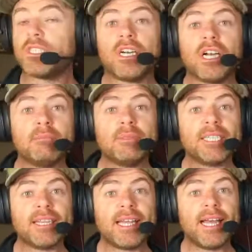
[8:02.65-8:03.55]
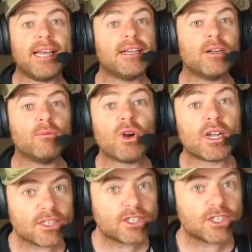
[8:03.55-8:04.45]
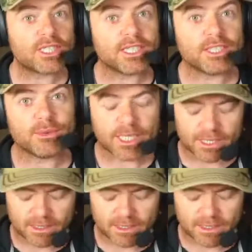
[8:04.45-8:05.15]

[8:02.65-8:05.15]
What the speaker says: time is it there? And what country are you in?